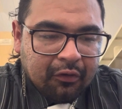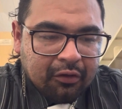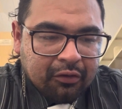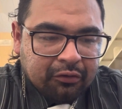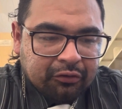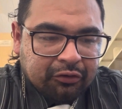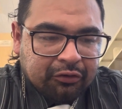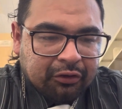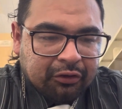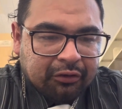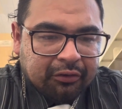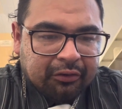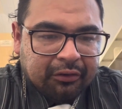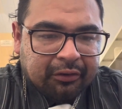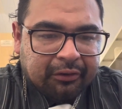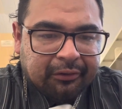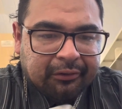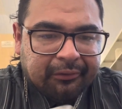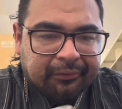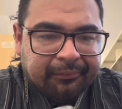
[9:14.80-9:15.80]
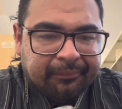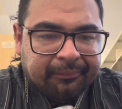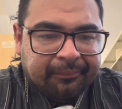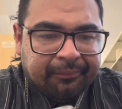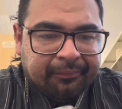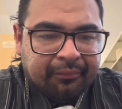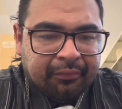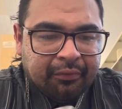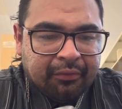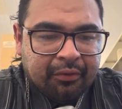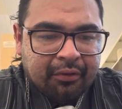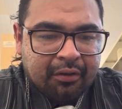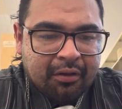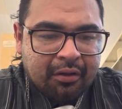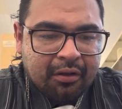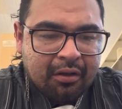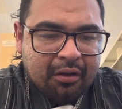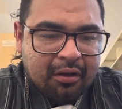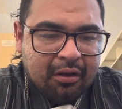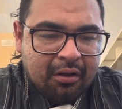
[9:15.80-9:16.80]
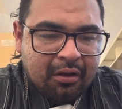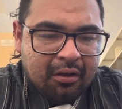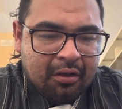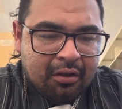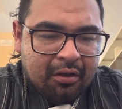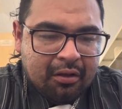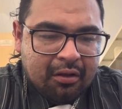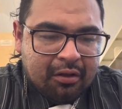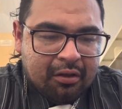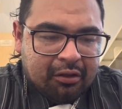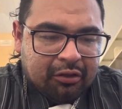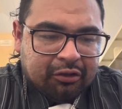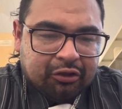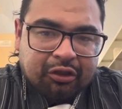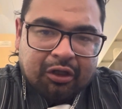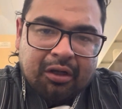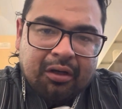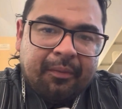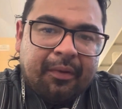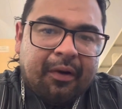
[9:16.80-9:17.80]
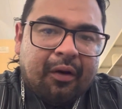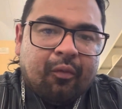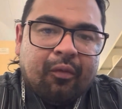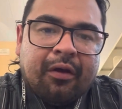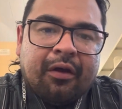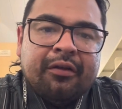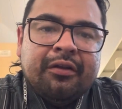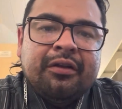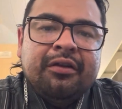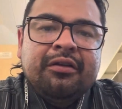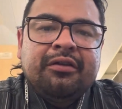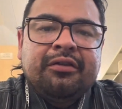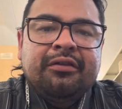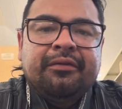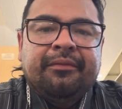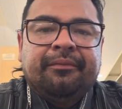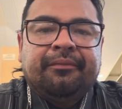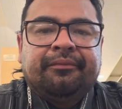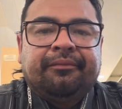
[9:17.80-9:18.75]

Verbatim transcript: So, um it's all about wellness.